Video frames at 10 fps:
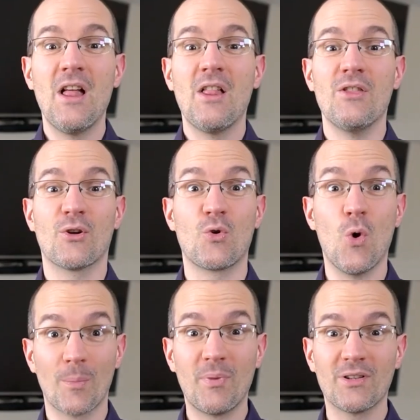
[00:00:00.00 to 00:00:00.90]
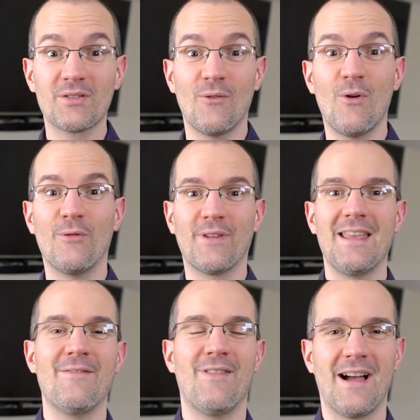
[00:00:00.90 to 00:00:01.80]
The core part of
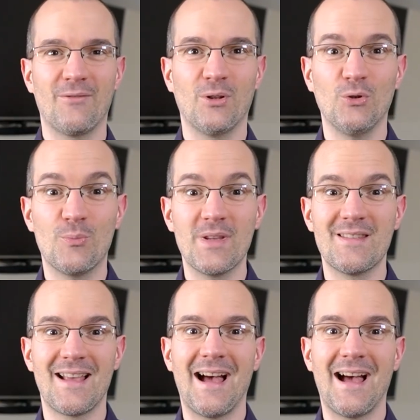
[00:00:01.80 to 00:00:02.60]
a viral loop is